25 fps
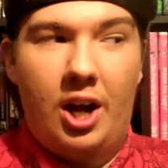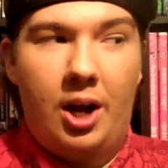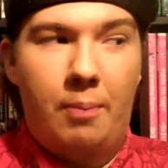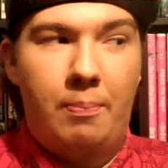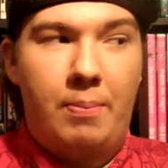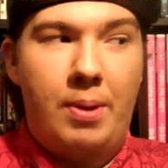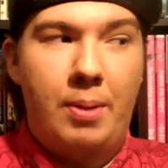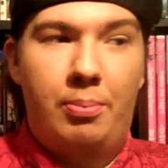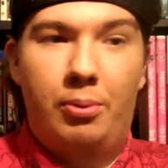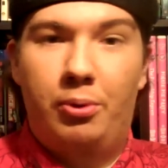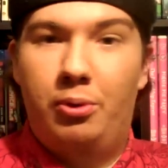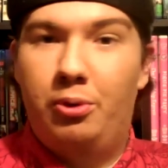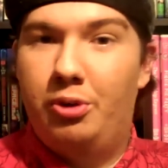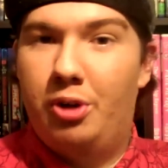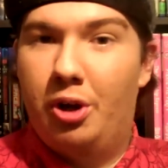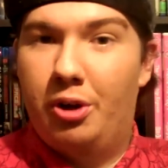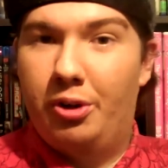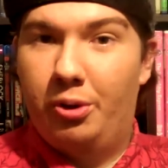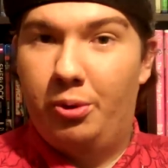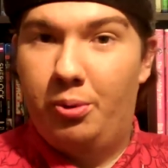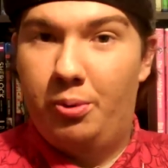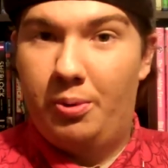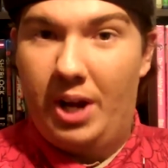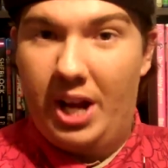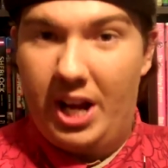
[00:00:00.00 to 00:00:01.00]
People who don't
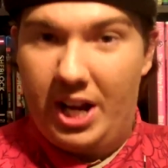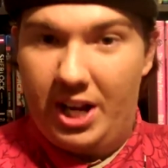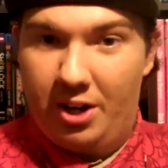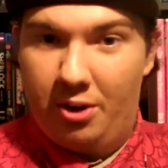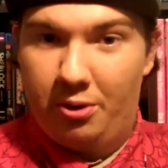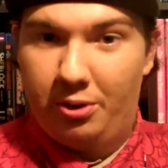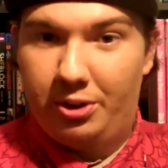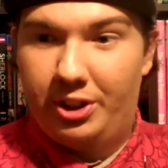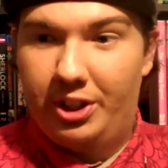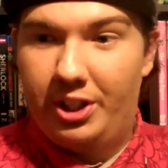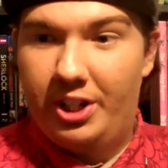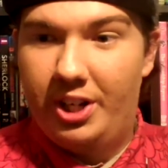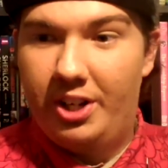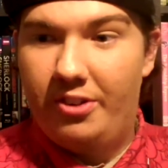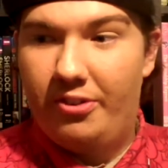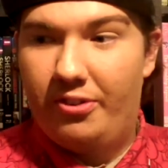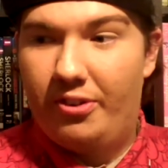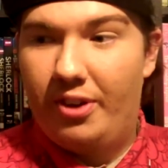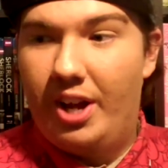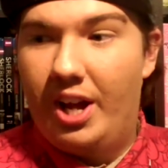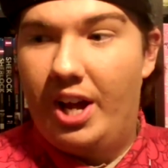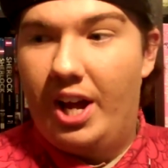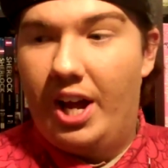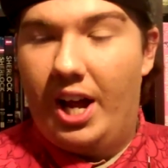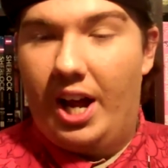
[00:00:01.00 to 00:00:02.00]
know who Hey Ocean is.
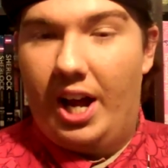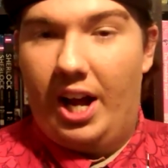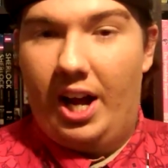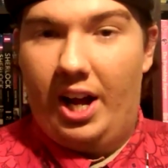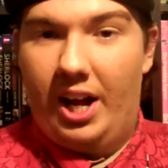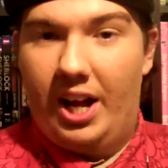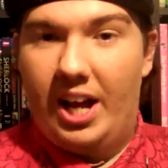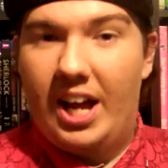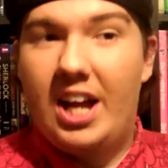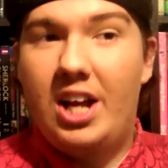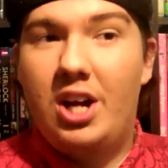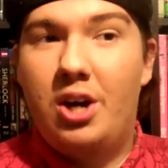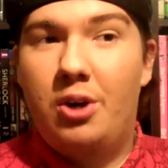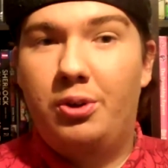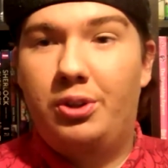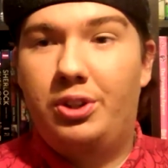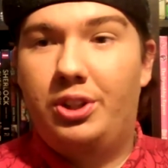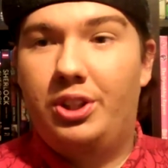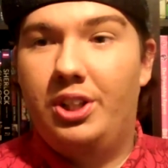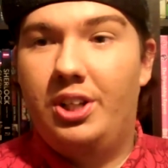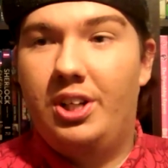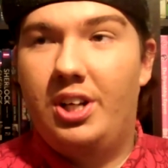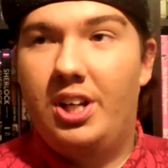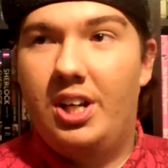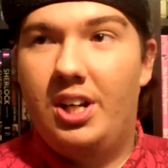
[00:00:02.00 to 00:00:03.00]
Hey
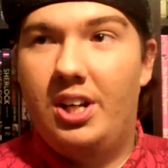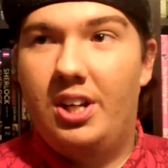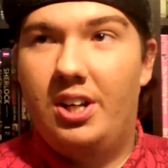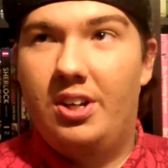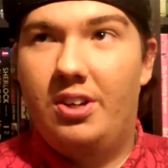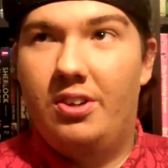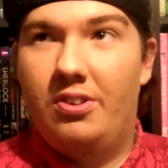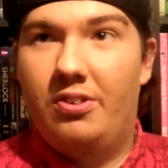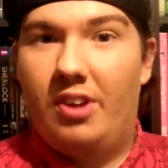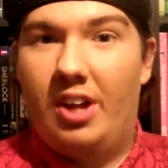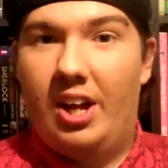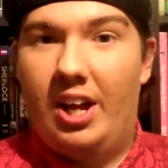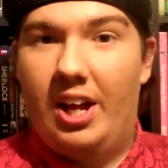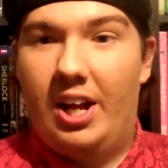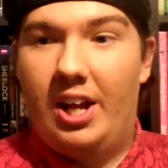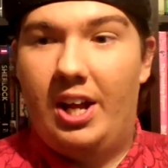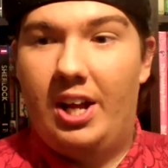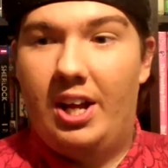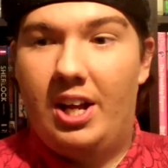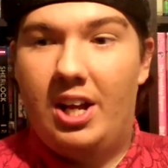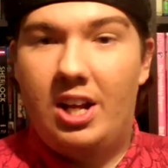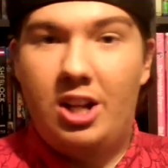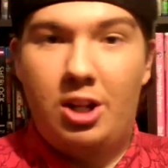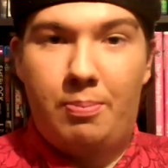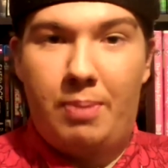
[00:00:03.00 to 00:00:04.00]
Ocean is
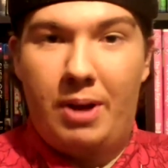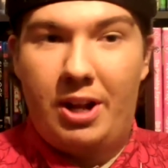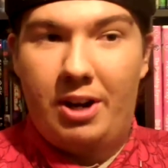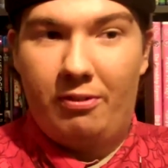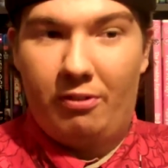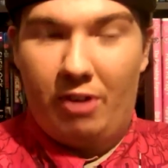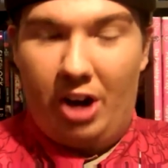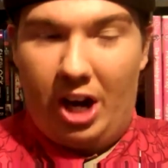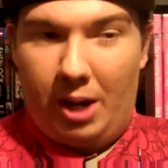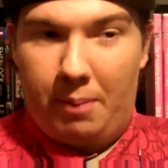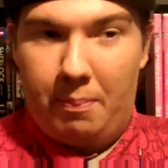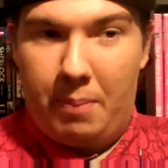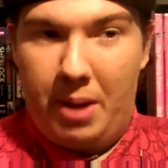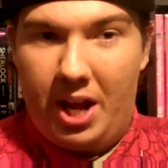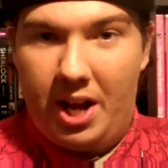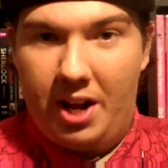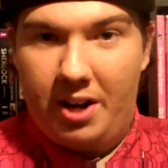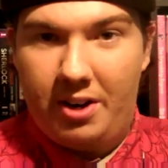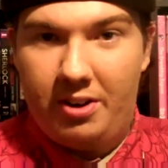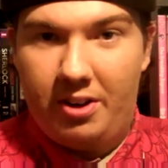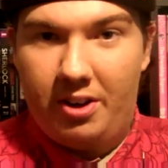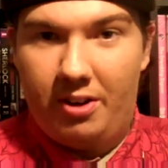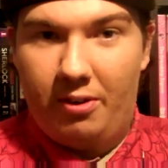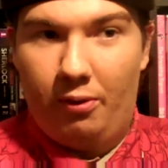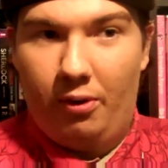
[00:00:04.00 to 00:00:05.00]
a independent rock
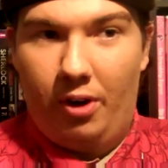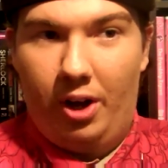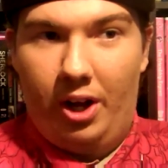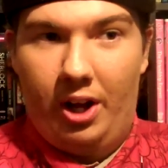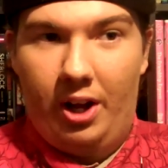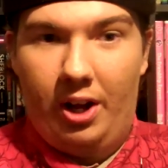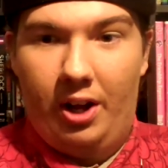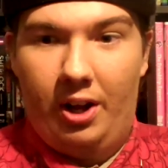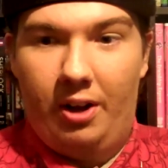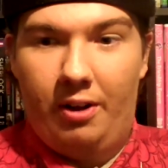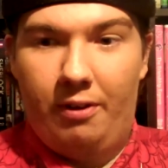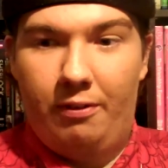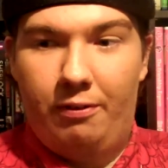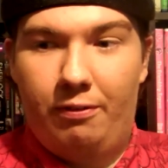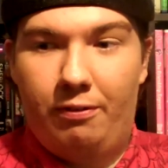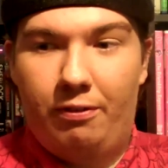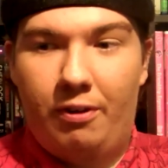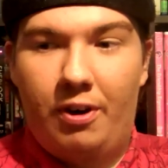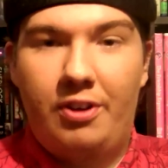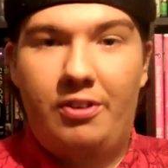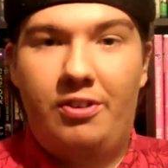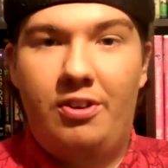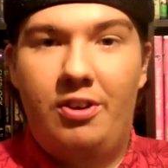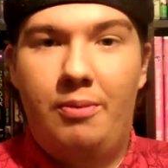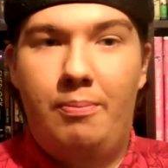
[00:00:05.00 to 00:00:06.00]
band
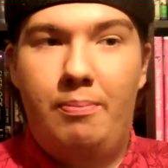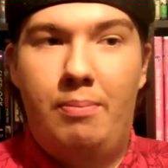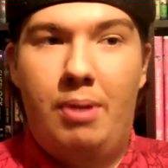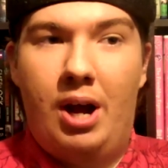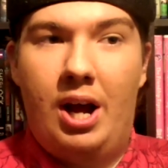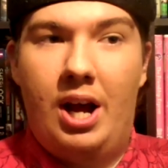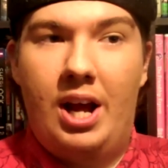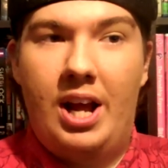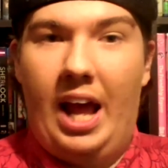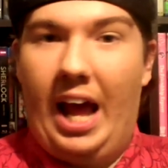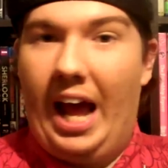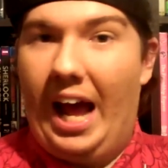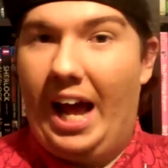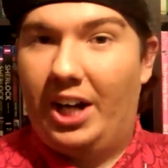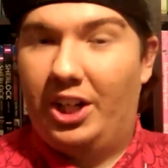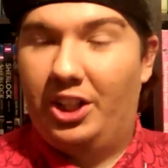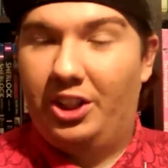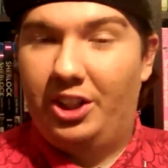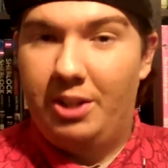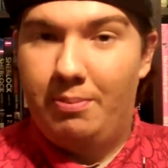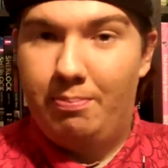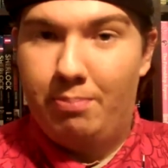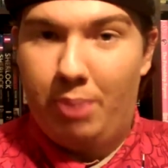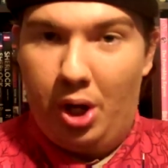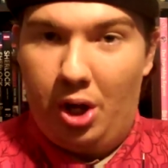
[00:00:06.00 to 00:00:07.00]
fronted by
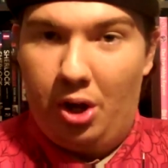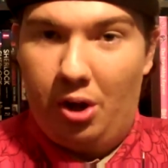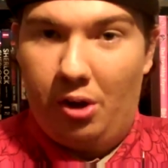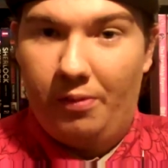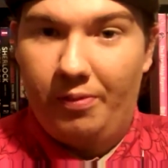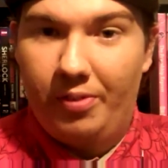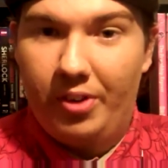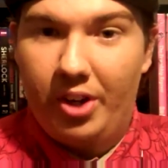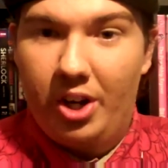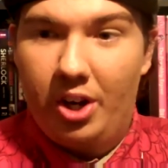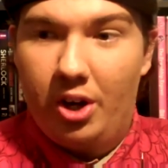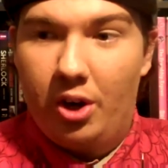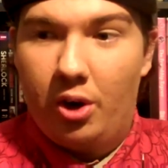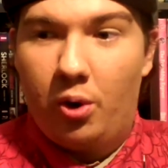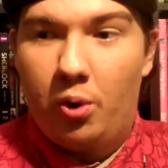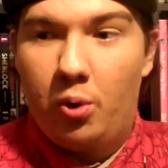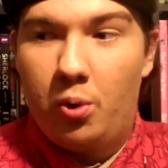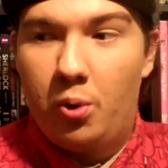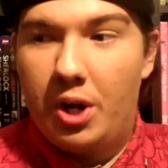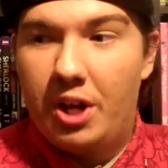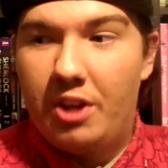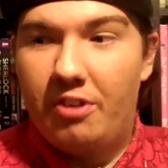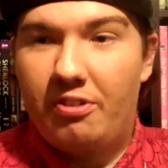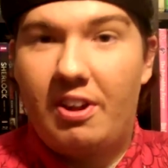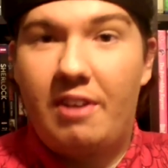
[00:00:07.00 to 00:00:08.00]
Ashleigh Ball,
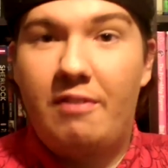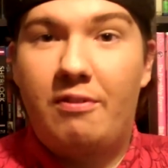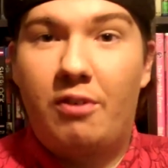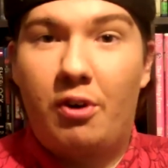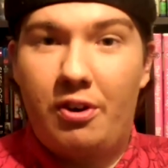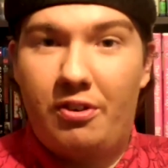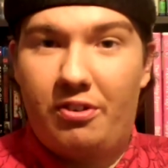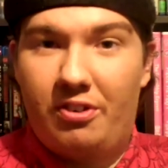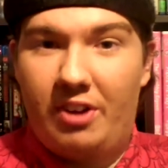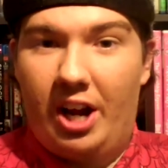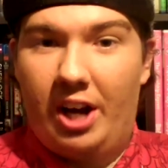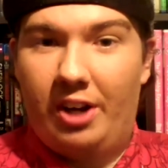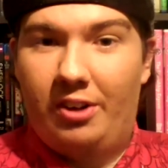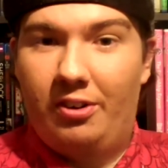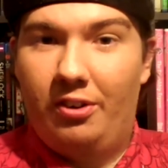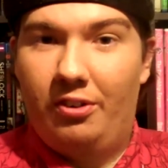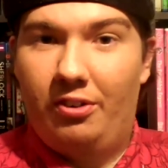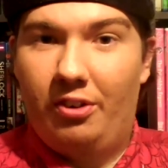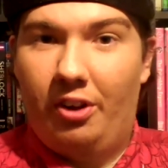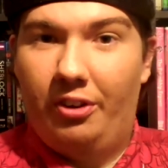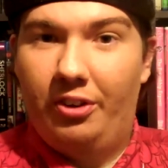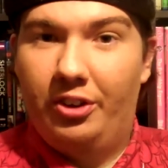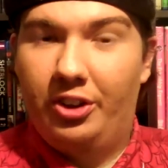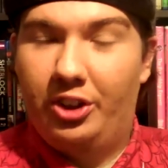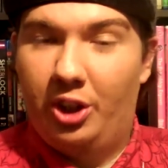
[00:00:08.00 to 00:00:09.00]
who is a voice actress
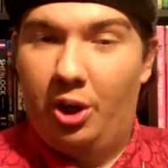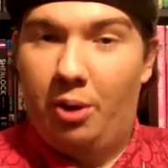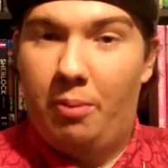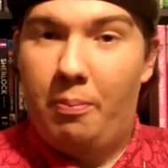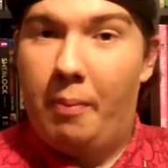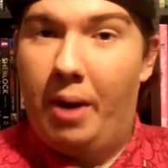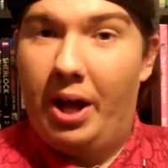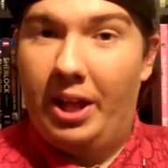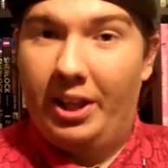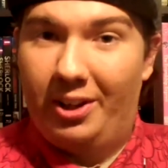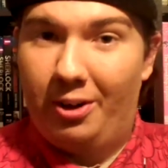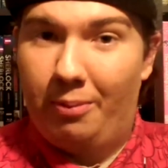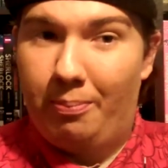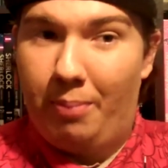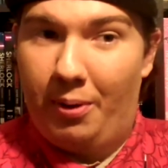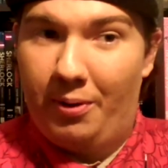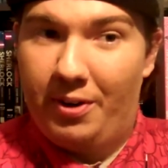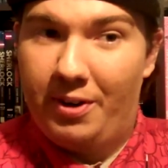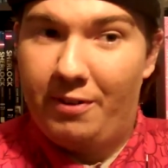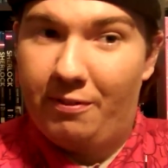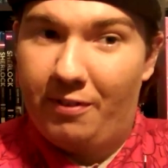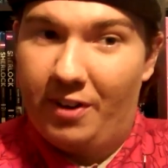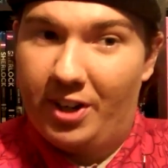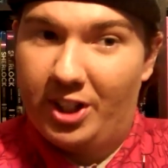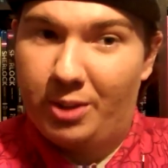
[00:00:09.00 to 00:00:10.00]
on the show My Little
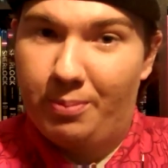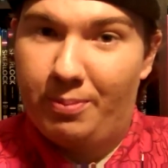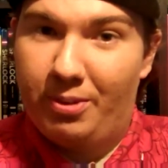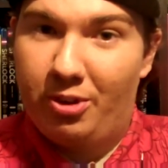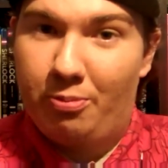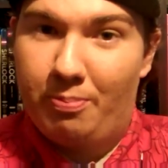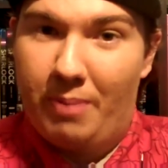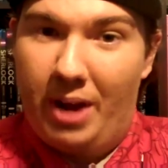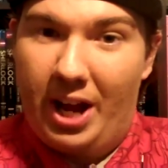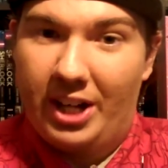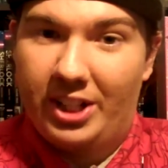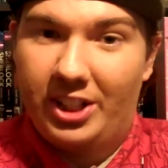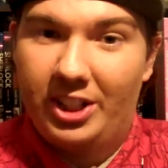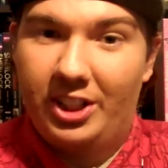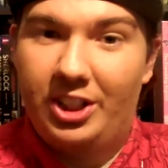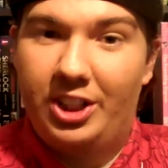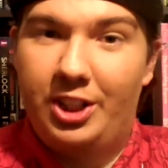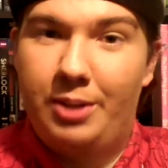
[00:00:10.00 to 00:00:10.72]
Pony Friendship is Magic.